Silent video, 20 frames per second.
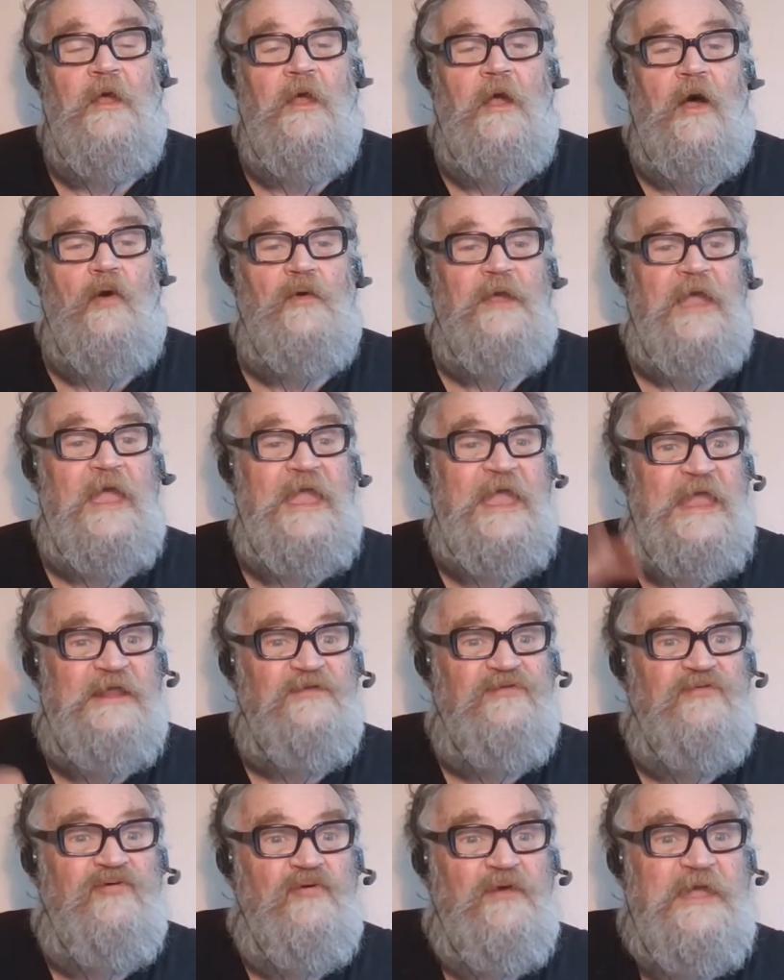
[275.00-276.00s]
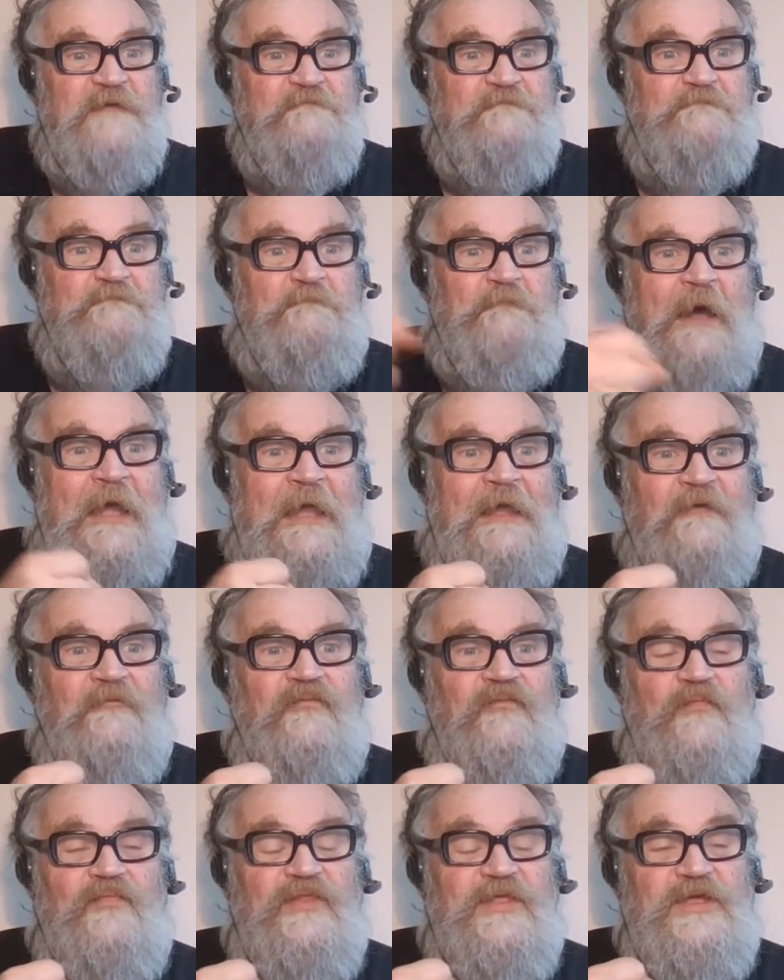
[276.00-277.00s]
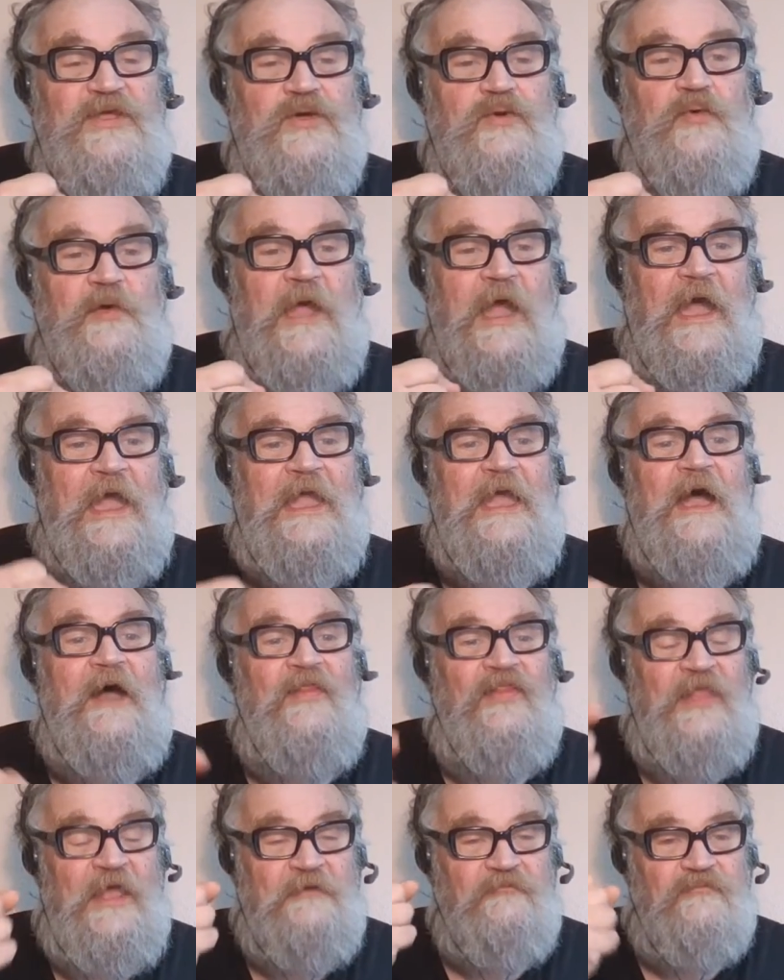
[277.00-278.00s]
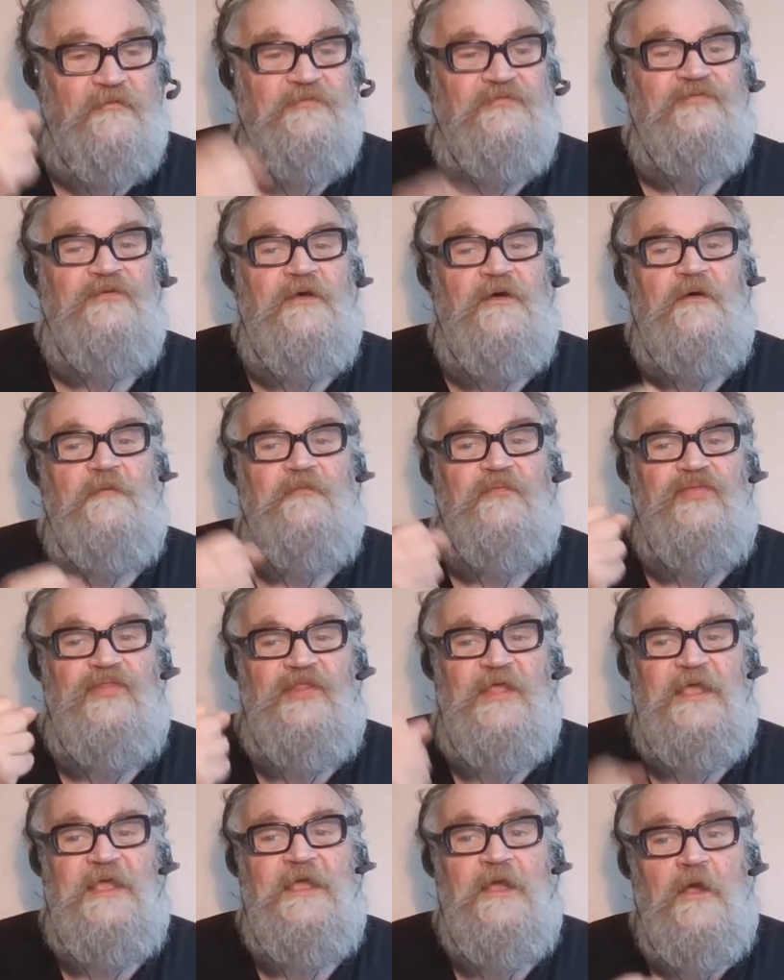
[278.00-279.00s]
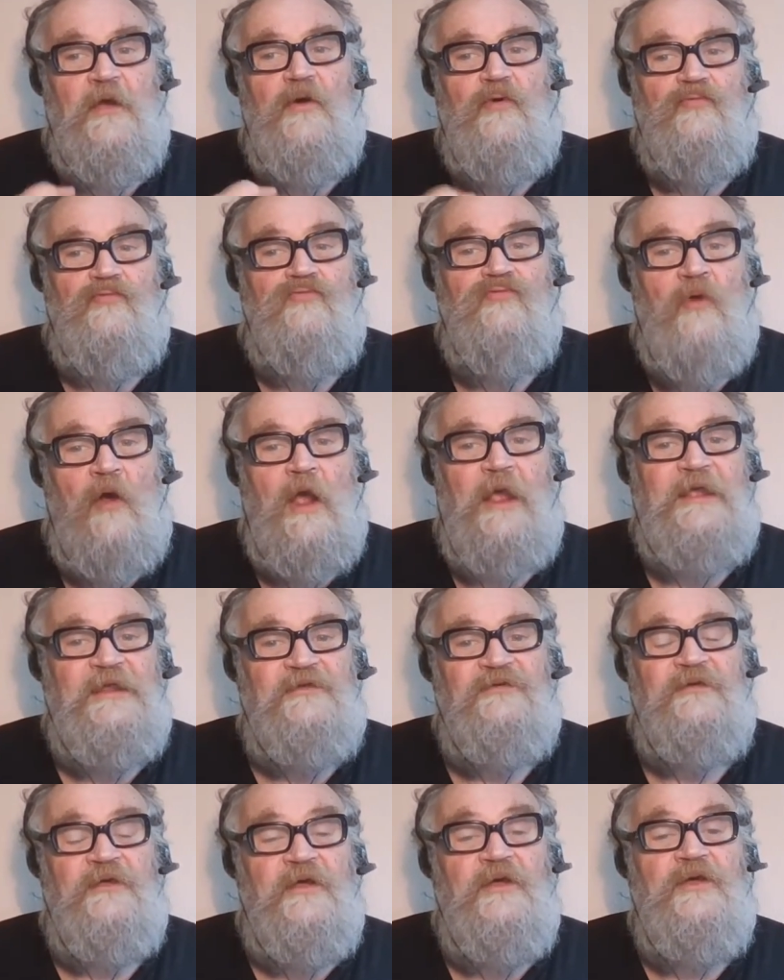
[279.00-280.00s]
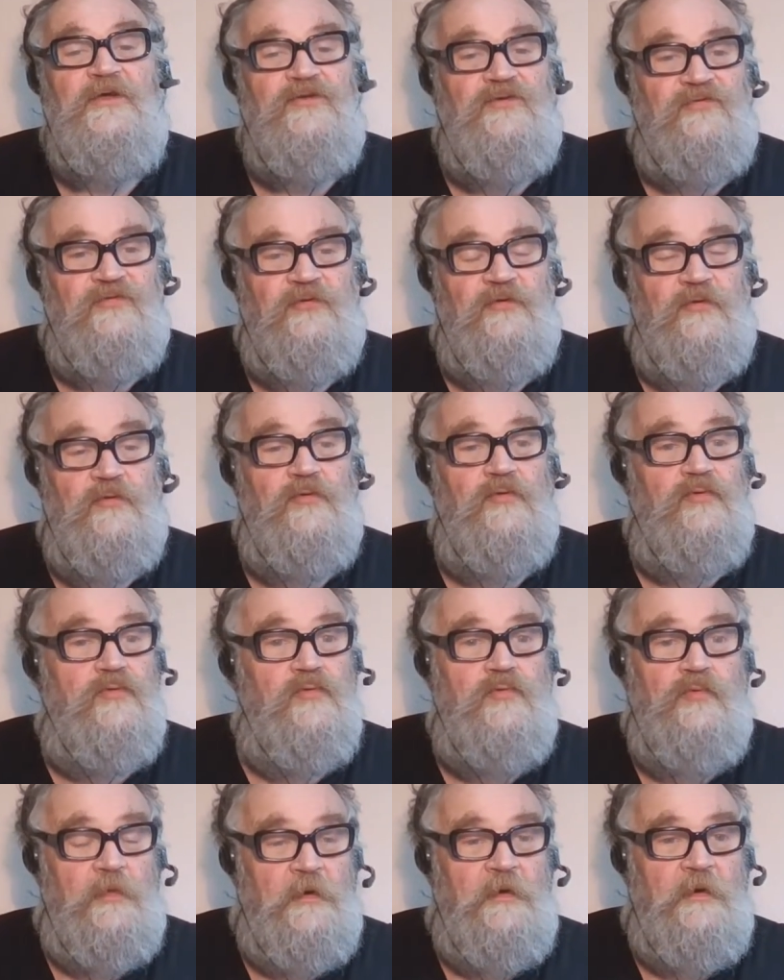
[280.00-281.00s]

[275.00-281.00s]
Okay, it took it back from the UK and they reserved the right to